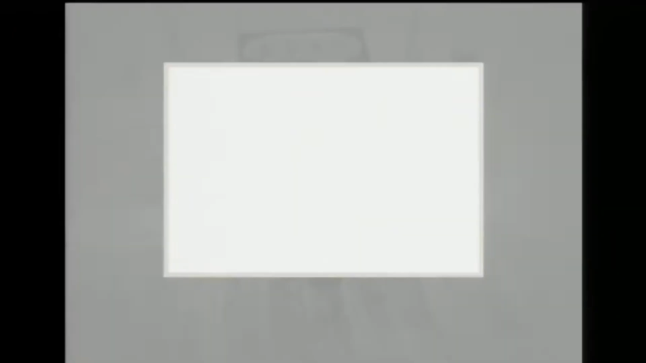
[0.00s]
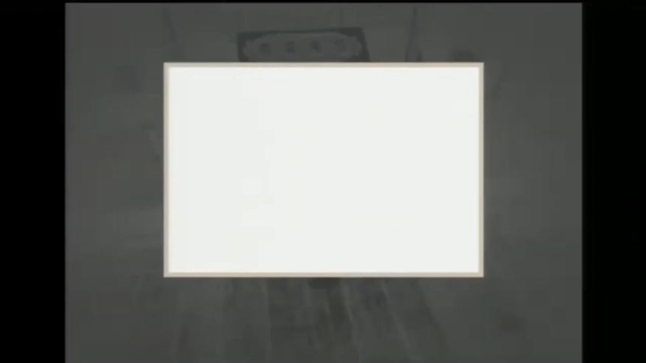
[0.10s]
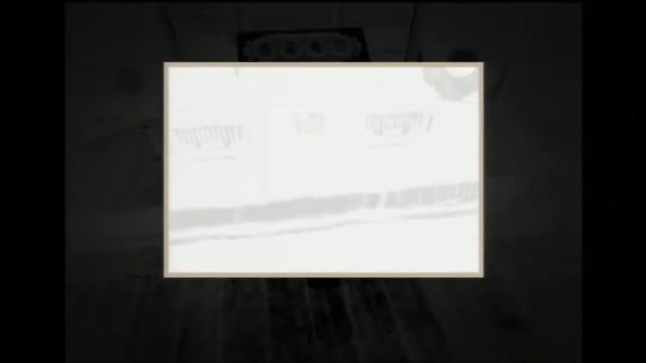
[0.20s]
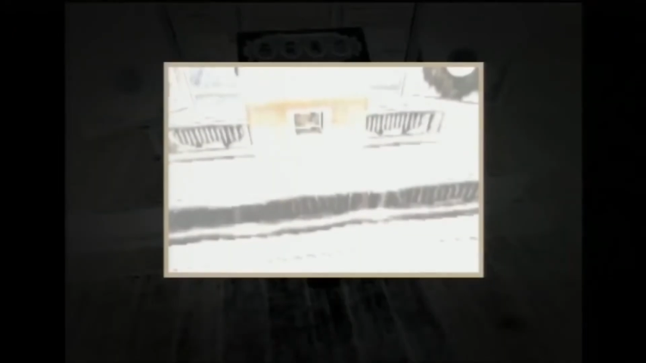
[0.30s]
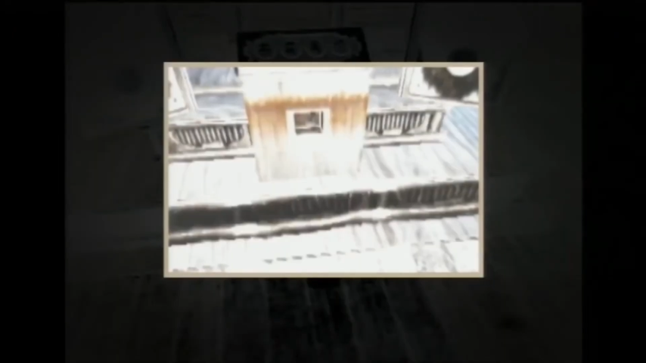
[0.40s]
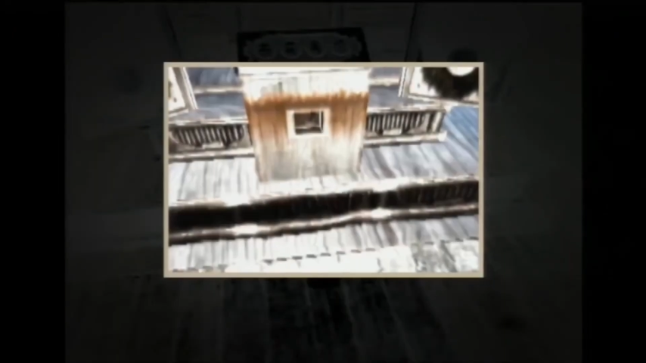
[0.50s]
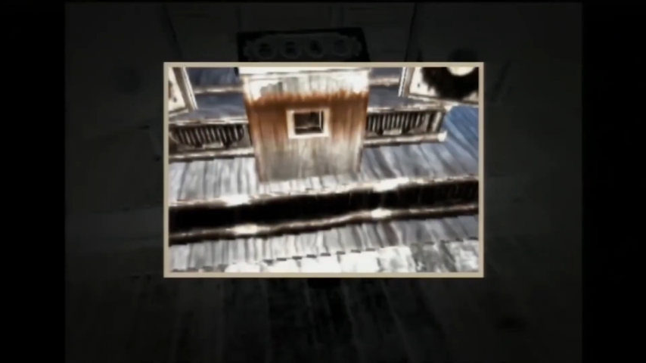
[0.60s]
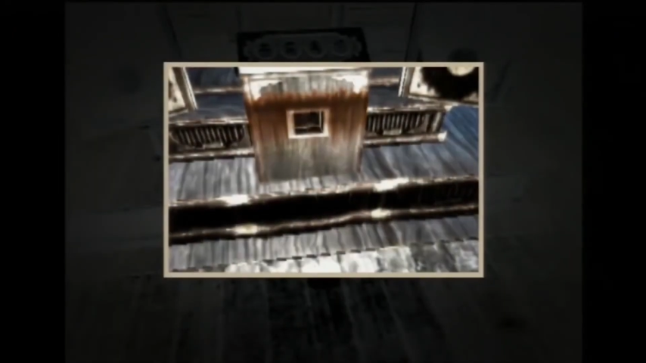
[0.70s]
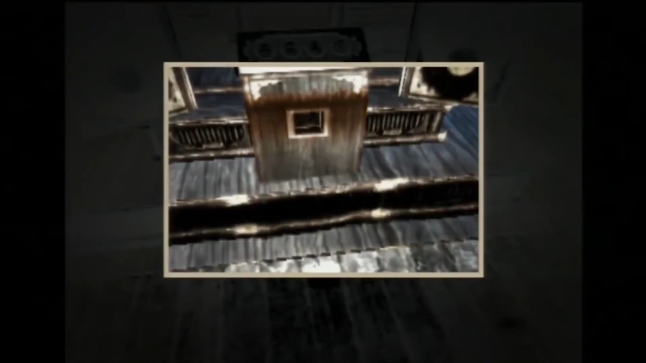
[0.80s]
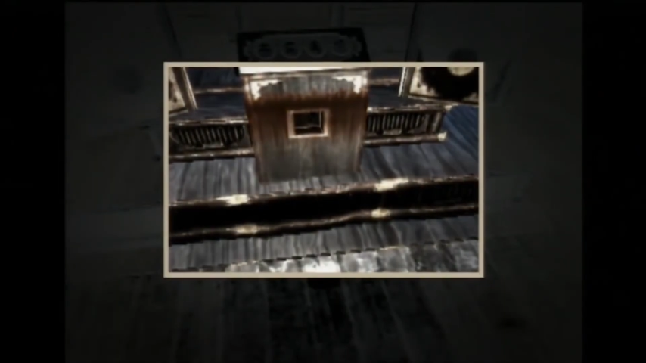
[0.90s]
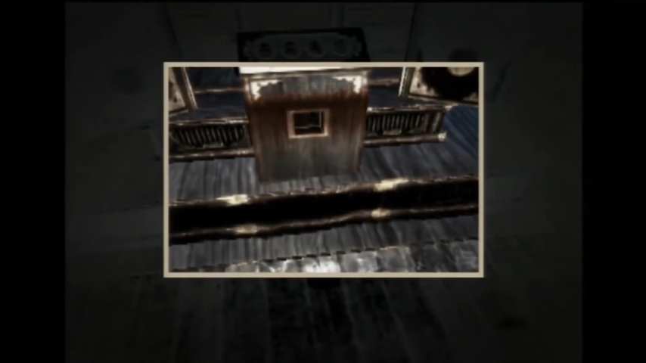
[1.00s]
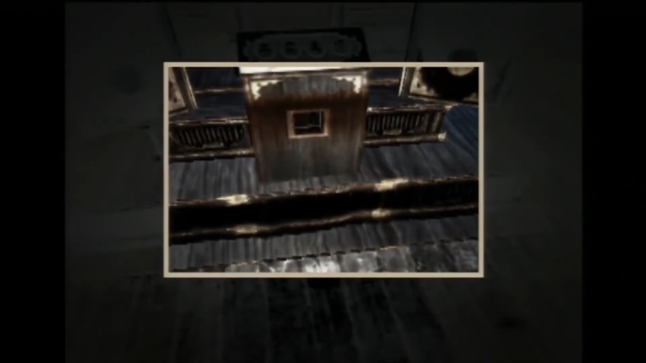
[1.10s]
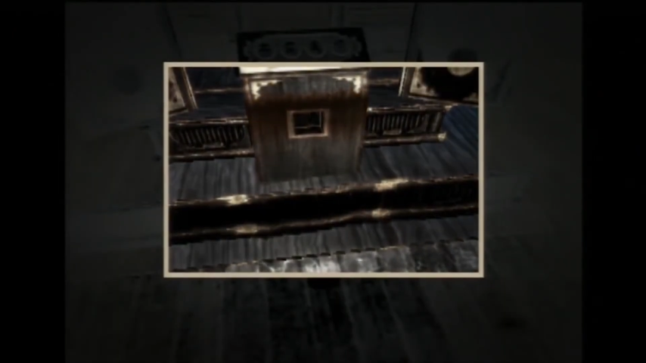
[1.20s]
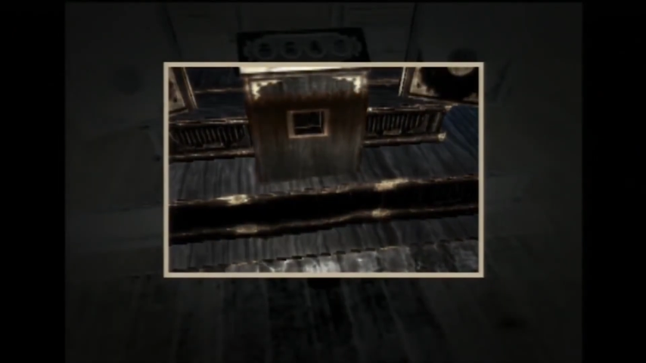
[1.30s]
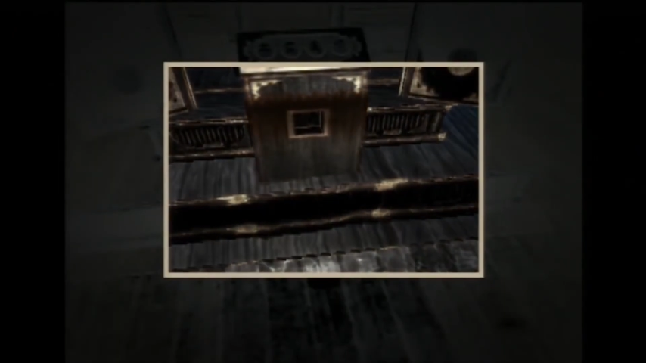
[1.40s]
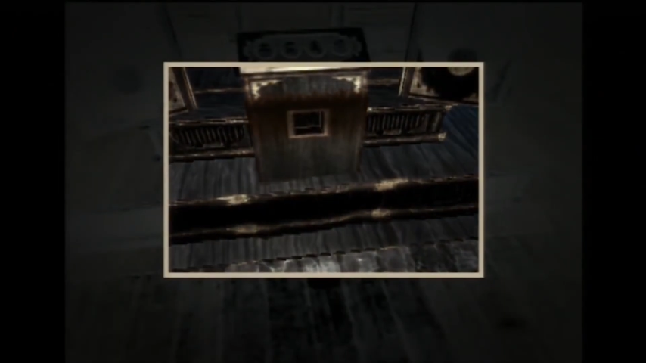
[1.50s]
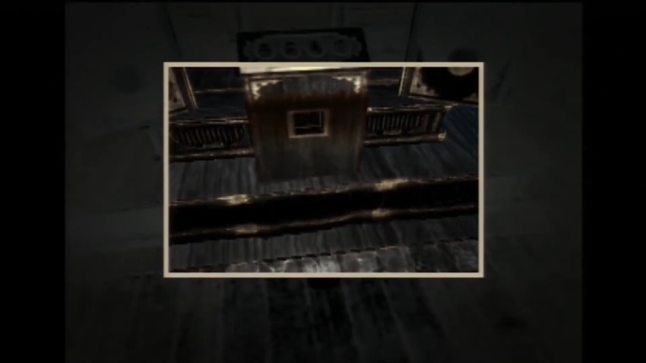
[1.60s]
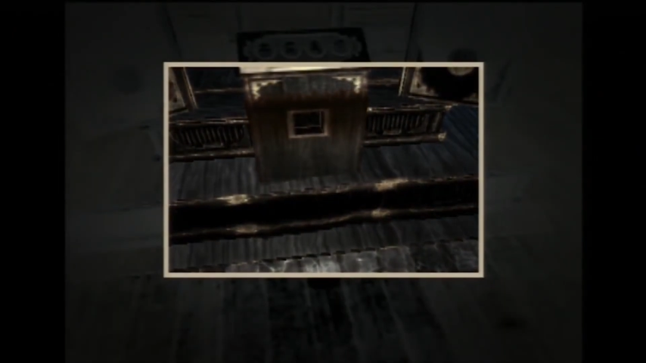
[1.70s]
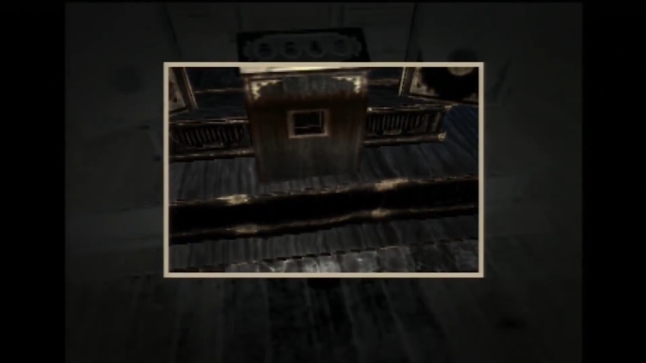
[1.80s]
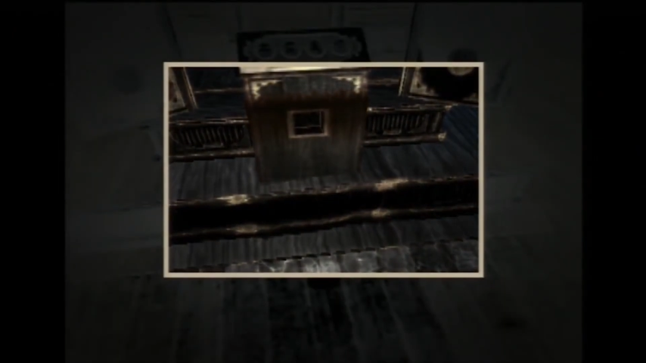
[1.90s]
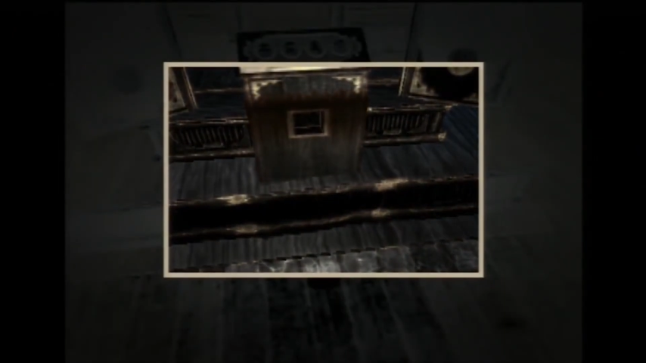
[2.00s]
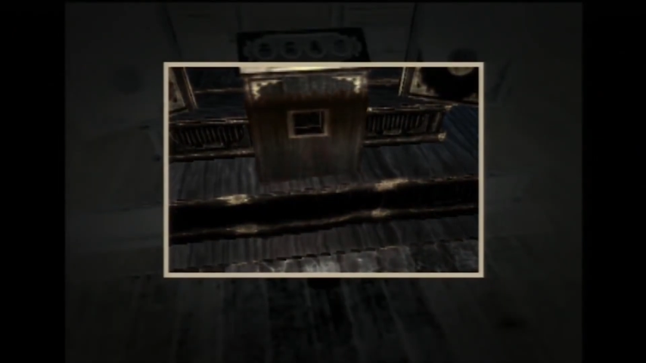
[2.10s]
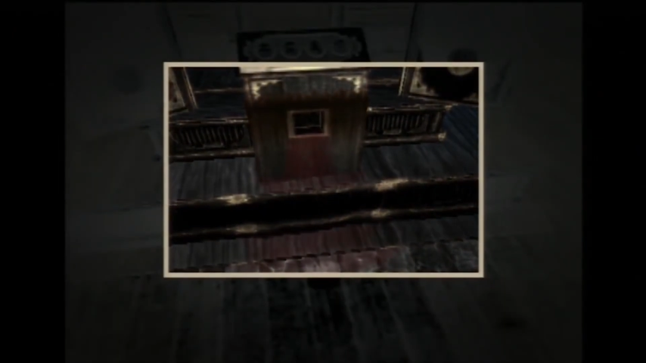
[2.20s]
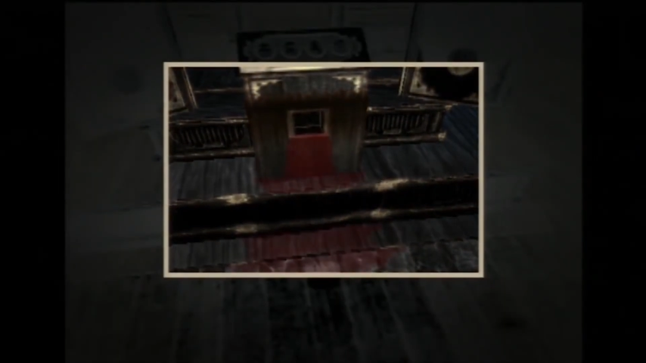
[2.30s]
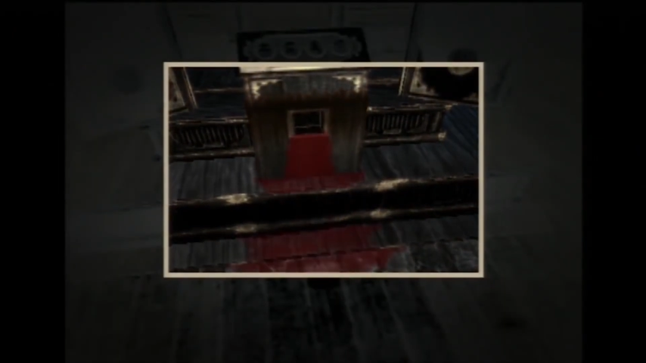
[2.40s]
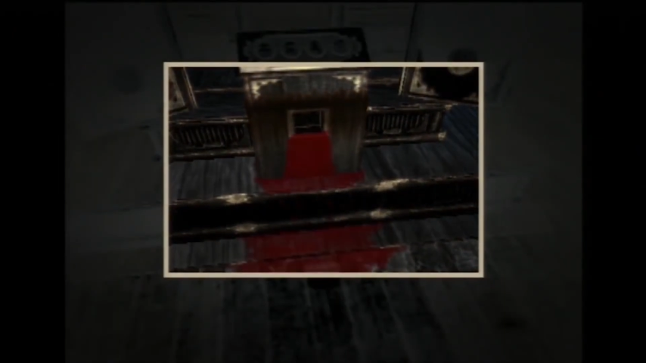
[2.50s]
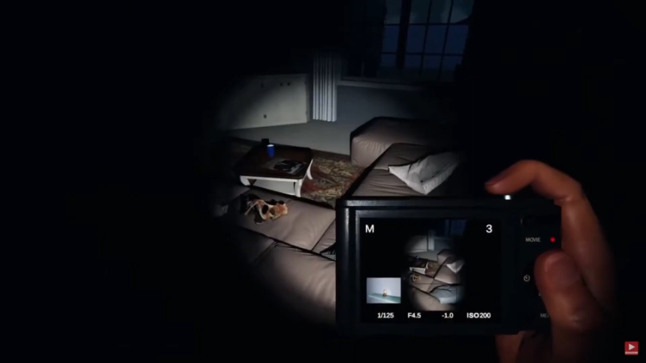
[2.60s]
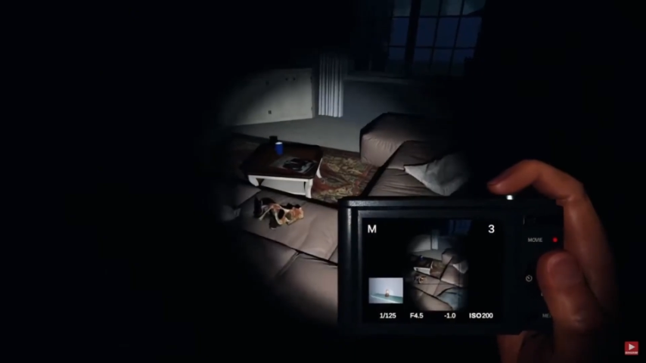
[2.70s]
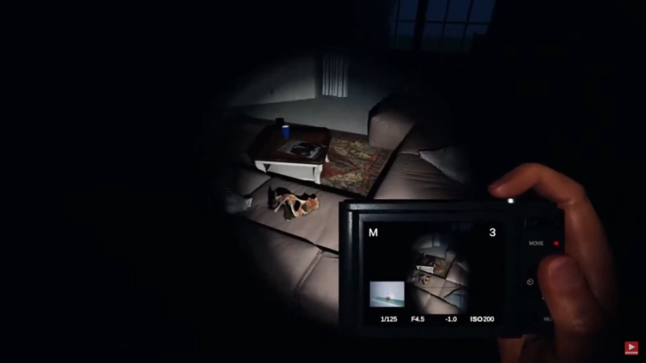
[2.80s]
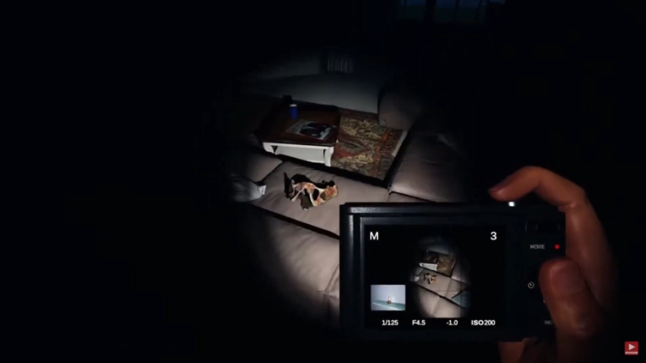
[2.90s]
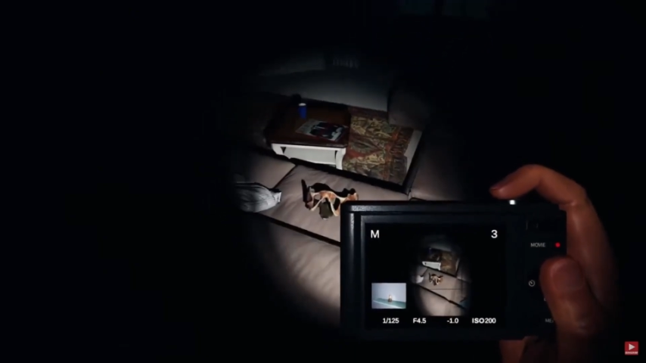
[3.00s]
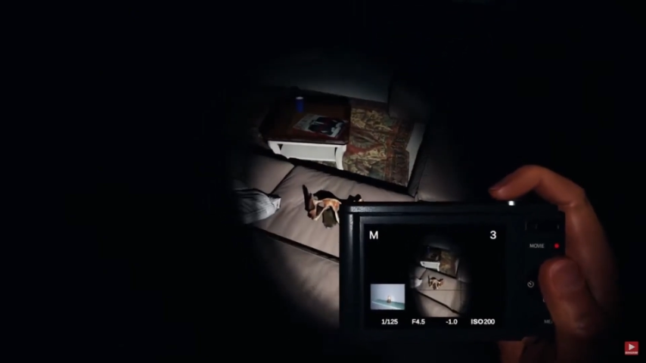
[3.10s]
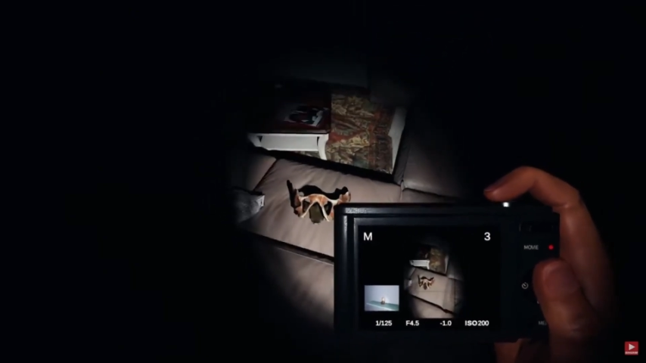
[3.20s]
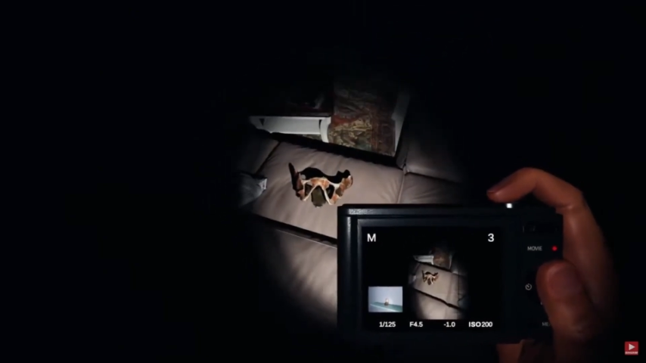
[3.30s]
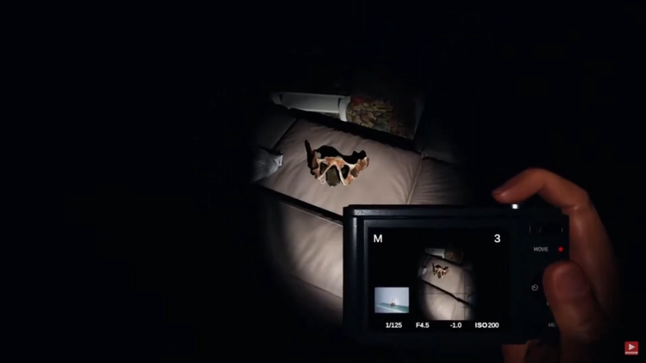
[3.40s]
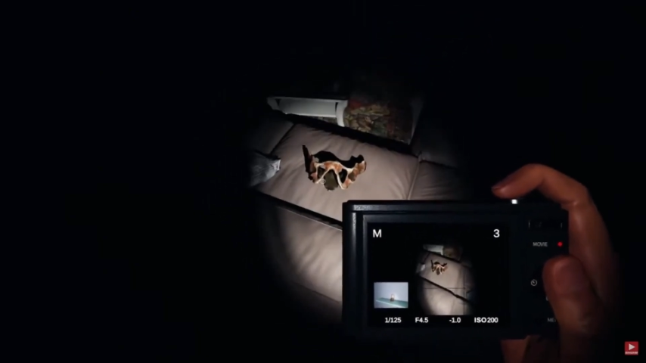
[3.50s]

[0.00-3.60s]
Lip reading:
(no speaker visible)